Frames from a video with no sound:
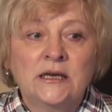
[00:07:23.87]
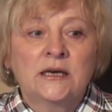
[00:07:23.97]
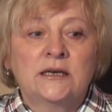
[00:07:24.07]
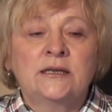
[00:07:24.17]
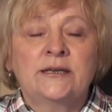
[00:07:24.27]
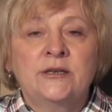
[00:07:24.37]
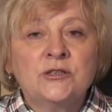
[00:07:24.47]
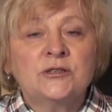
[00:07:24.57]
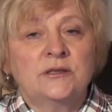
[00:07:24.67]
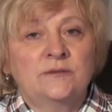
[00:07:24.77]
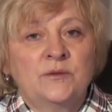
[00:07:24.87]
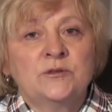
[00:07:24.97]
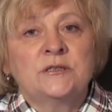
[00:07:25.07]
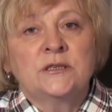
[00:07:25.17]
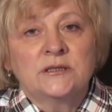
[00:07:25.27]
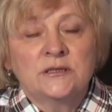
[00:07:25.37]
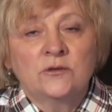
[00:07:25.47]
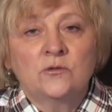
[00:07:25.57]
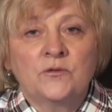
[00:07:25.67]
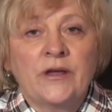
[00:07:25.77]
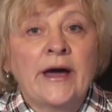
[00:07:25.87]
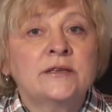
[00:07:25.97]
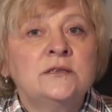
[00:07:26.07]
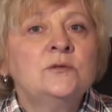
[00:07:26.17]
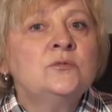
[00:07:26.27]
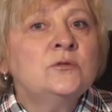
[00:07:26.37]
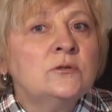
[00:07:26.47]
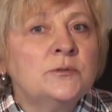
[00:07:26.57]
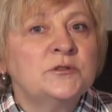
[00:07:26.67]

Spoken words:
You know, there are so many spaceships in the sky.